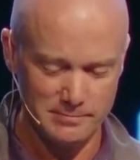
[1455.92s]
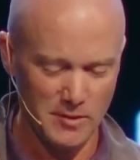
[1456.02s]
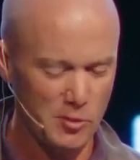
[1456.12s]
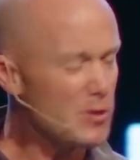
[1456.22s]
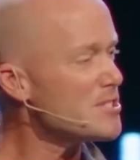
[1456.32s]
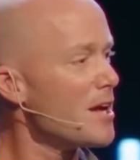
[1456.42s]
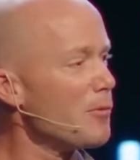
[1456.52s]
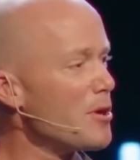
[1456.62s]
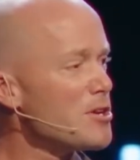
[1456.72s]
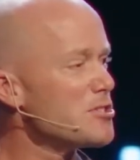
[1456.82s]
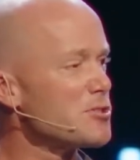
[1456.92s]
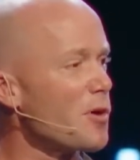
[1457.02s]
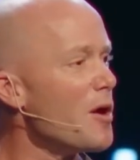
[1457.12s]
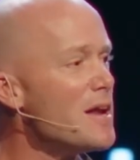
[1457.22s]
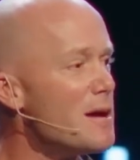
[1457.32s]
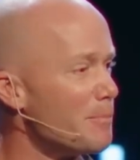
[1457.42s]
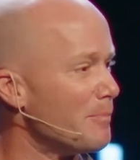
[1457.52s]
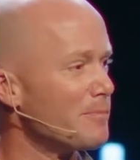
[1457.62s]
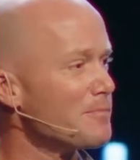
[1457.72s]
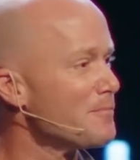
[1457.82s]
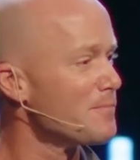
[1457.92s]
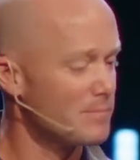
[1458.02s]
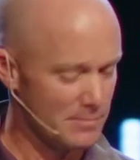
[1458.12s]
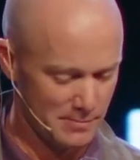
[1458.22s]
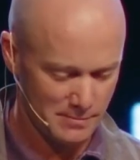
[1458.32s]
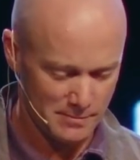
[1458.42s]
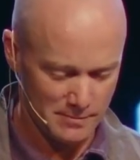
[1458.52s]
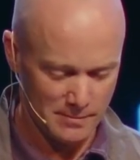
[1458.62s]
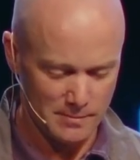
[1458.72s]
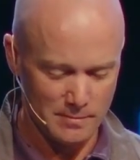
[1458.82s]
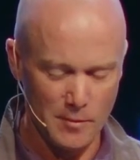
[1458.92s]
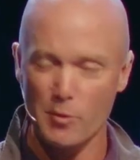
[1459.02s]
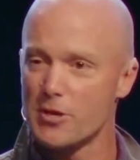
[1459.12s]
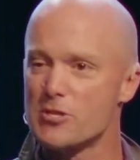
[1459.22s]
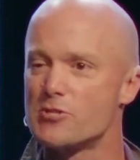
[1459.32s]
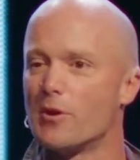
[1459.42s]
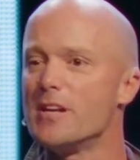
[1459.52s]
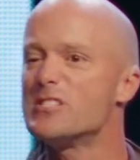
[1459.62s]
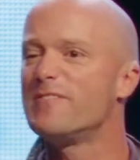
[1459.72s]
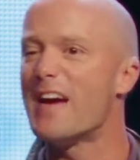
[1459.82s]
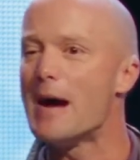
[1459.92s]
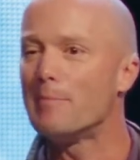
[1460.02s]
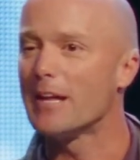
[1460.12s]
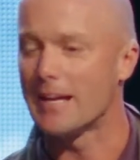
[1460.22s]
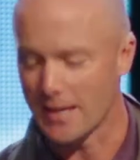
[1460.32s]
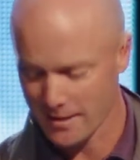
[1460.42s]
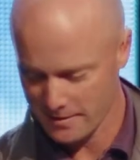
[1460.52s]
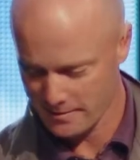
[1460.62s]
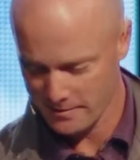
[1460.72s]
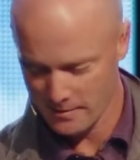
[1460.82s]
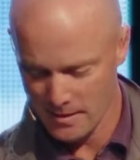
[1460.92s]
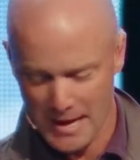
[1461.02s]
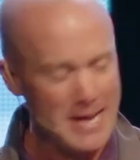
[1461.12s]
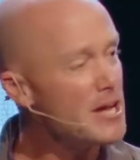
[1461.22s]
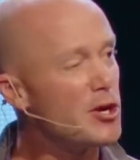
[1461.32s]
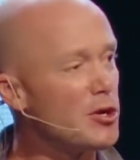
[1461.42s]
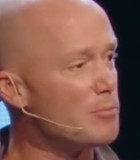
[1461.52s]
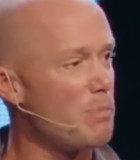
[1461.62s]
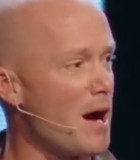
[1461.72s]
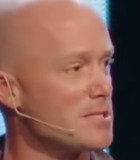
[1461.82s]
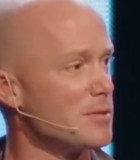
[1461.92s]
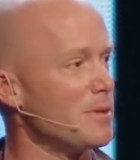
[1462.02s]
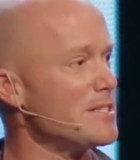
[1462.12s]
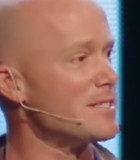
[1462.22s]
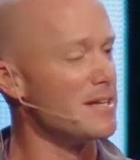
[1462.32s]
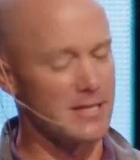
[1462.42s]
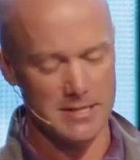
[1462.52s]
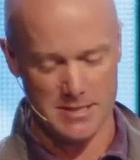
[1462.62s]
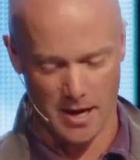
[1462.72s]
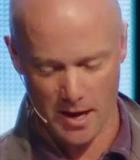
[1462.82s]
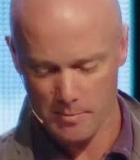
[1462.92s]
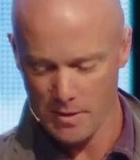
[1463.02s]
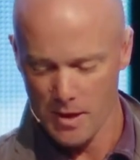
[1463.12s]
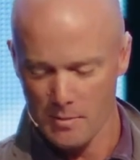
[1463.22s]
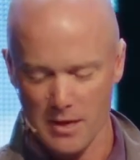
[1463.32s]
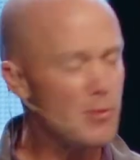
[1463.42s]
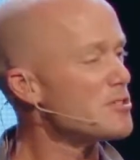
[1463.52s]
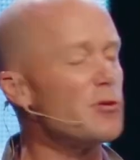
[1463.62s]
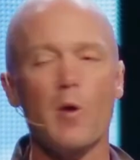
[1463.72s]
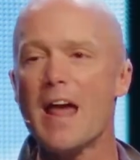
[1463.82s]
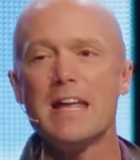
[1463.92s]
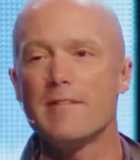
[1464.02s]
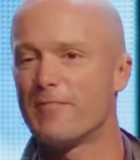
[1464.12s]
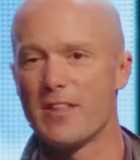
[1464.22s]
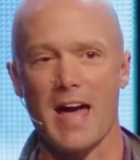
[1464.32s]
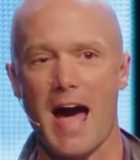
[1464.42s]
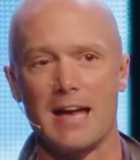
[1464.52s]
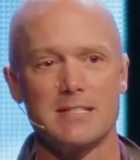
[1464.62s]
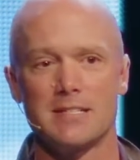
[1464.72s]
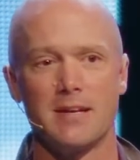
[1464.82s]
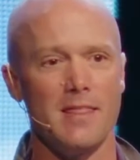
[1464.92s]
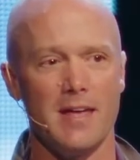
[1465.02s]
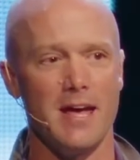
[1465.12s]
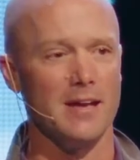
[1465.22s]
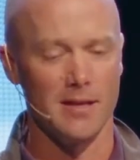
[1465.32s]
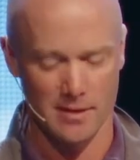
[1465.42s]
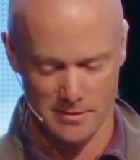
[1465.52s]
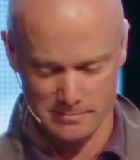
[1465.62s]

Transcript: Of course not. It would have destroyed him. It would have destroyed his family. He couldn't possibly see it at the time, but he wasn't ready for that then.